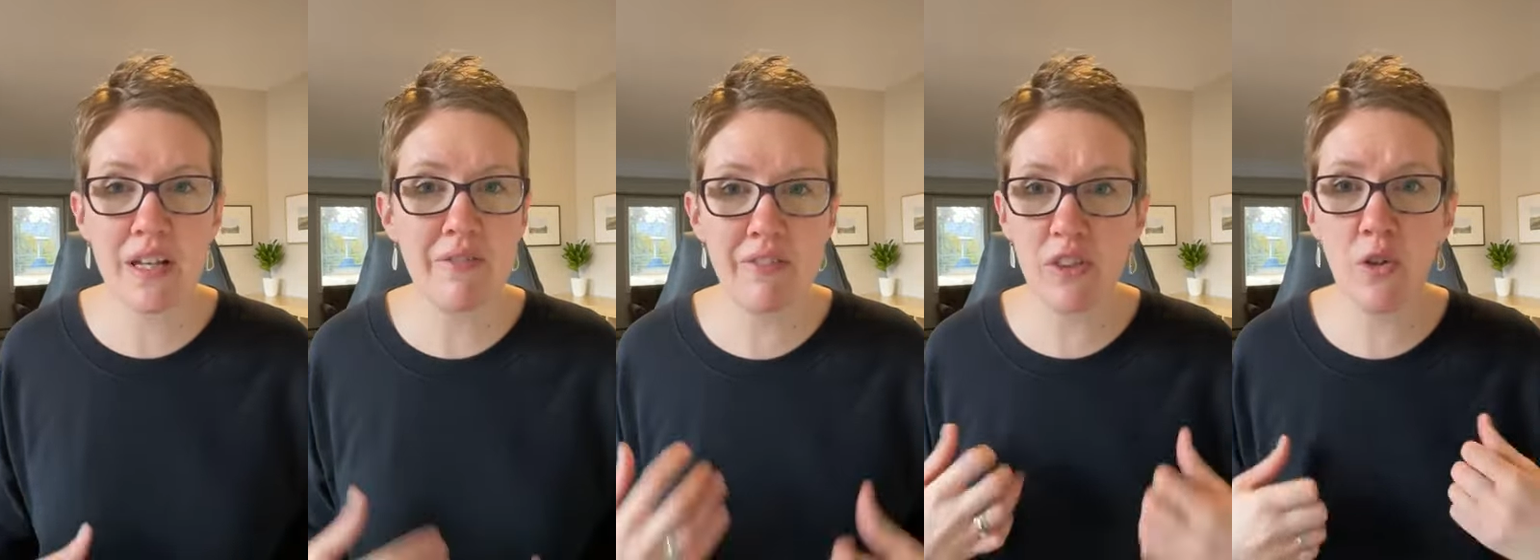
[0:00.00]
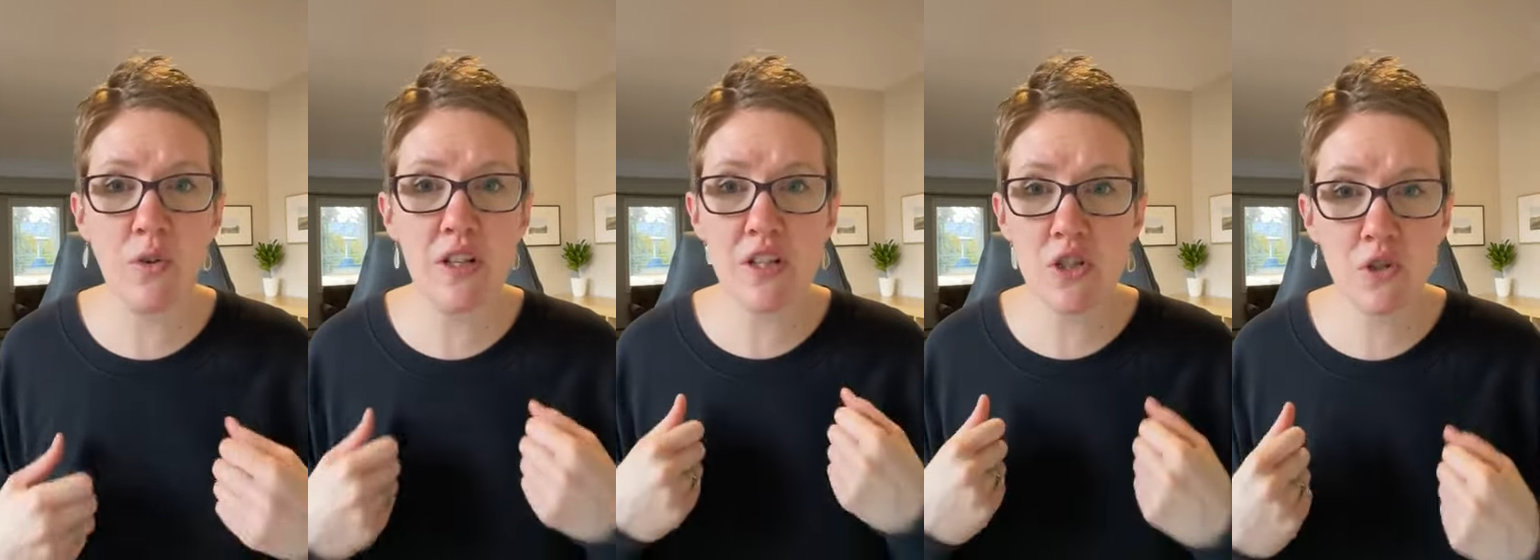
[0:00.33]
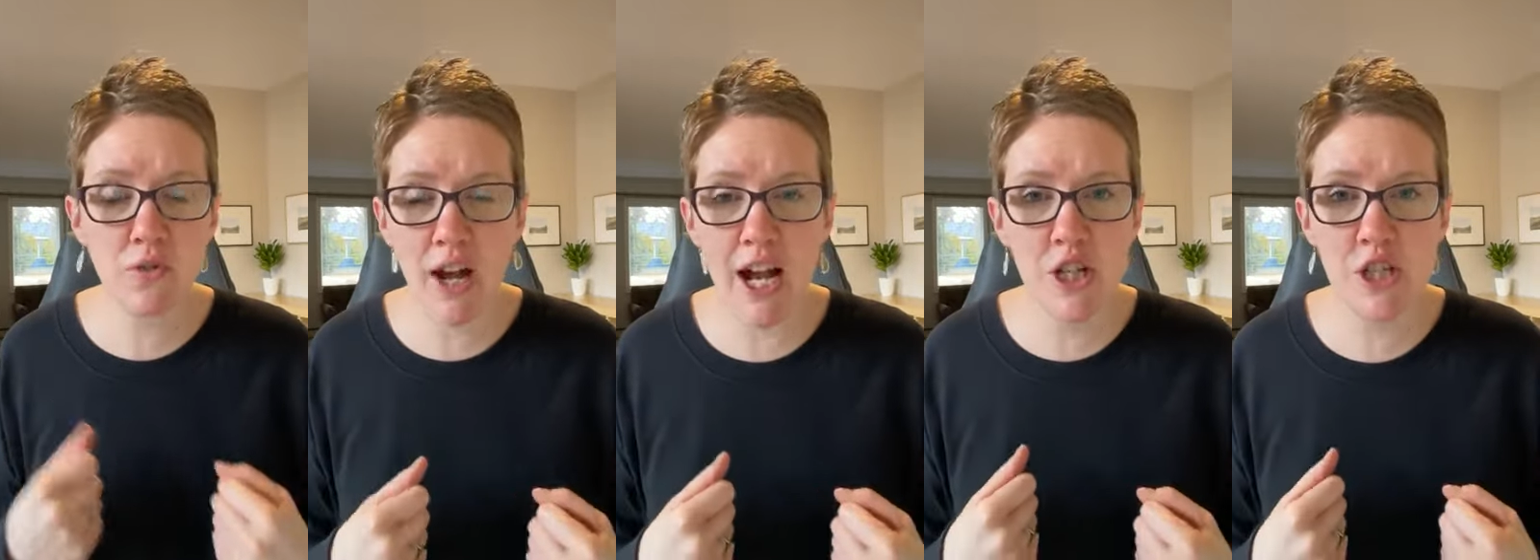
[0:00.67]
even though it
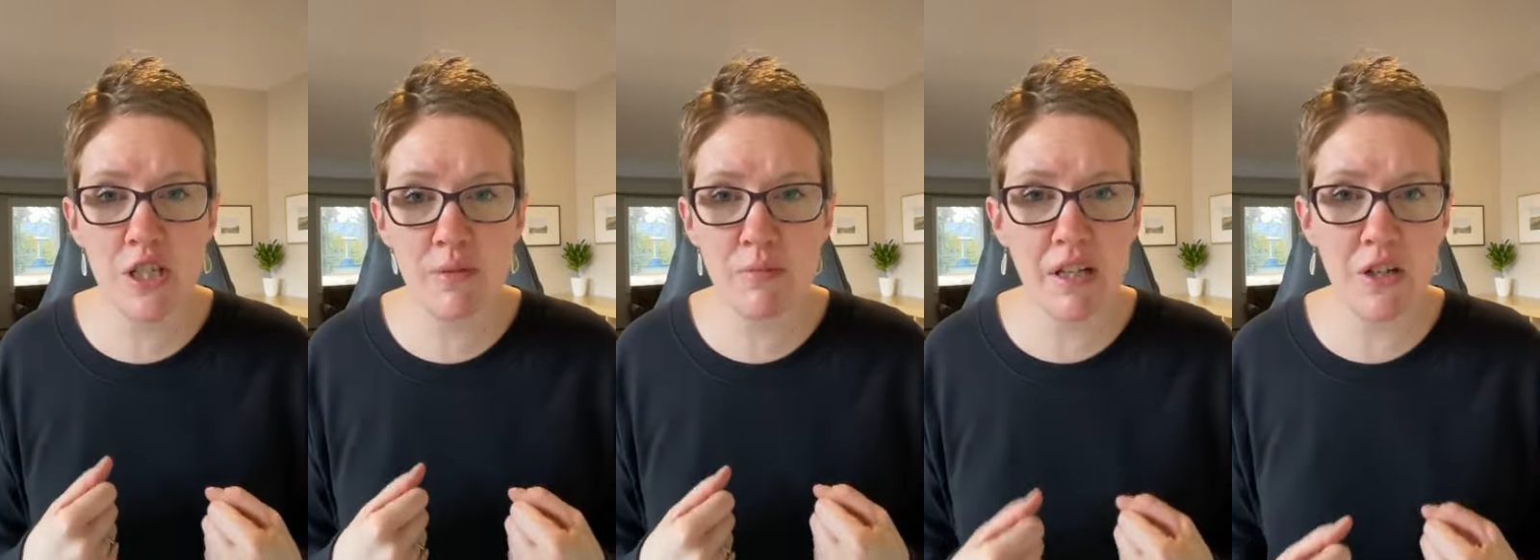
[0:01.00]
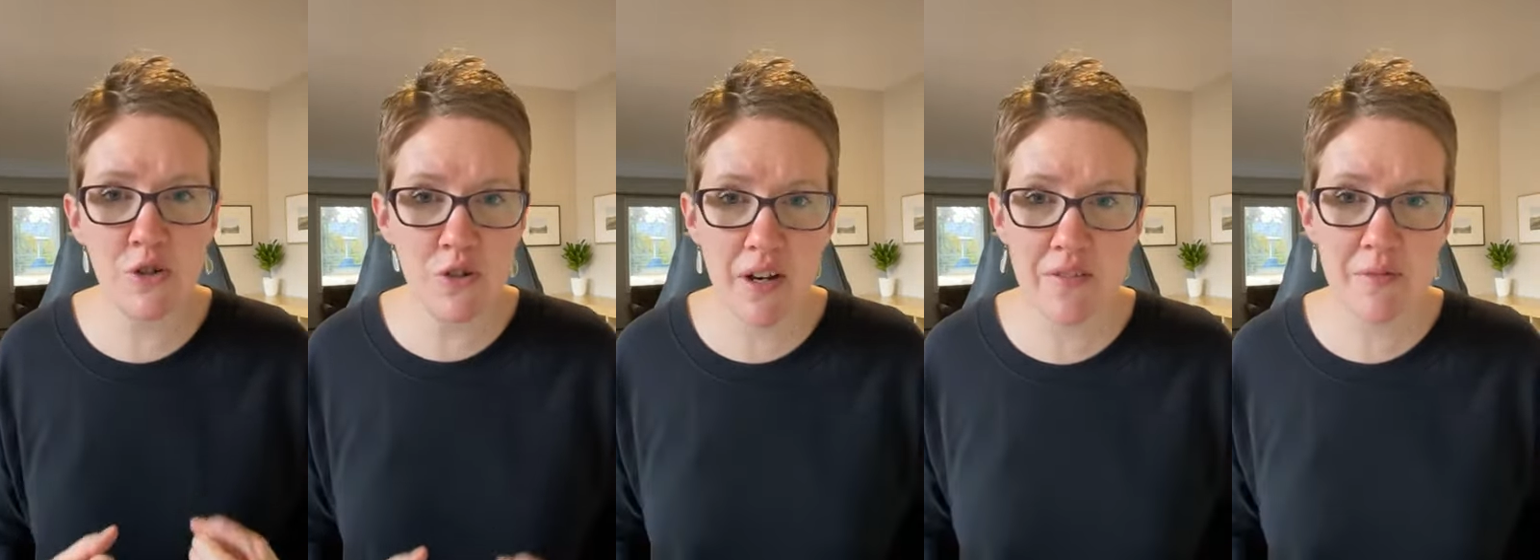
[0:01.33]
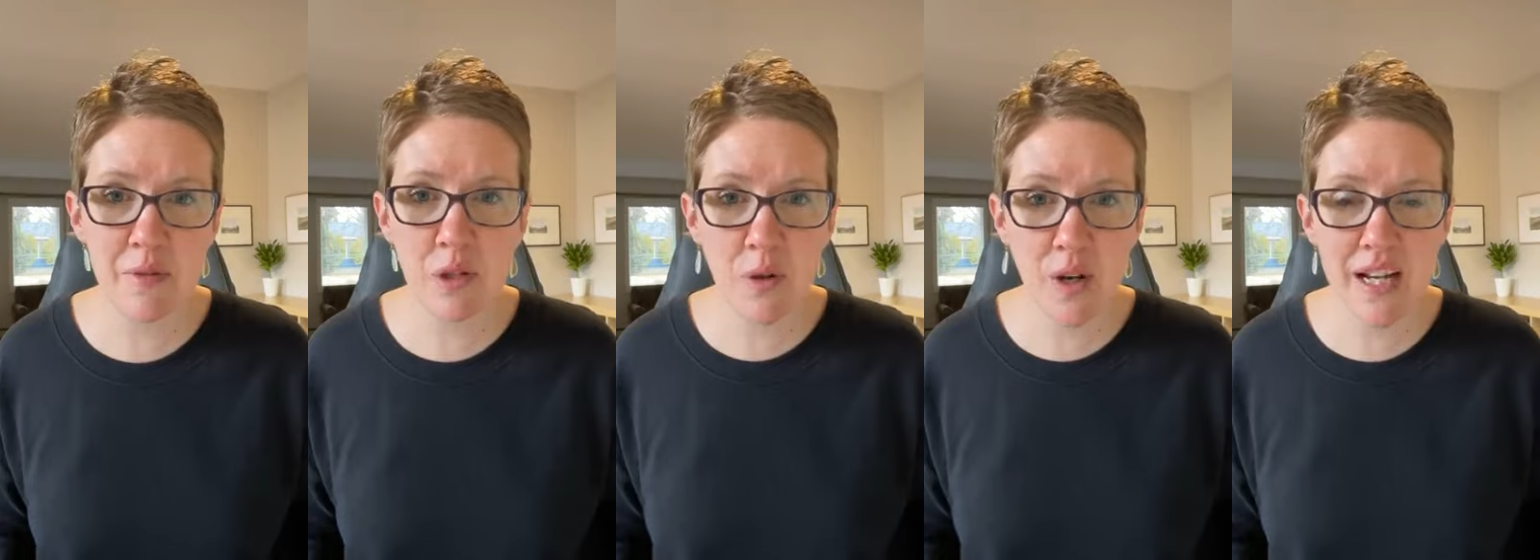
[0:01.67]
scratches me and
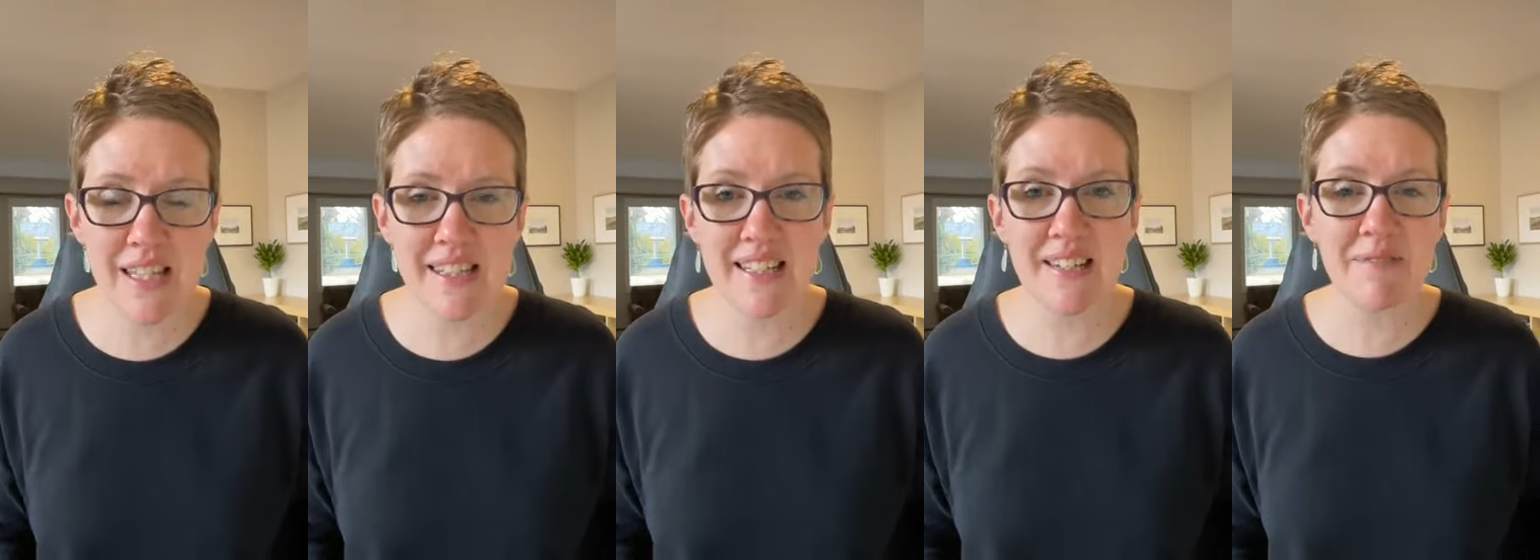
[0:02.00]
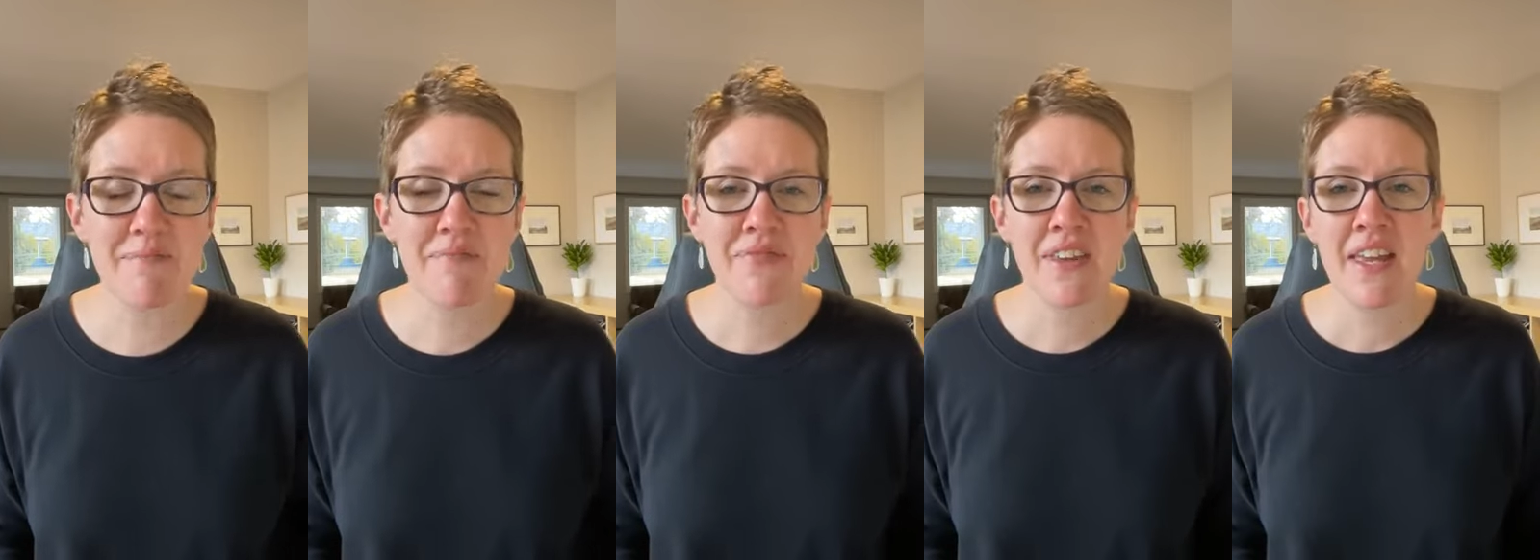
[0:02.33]
drives me crazy,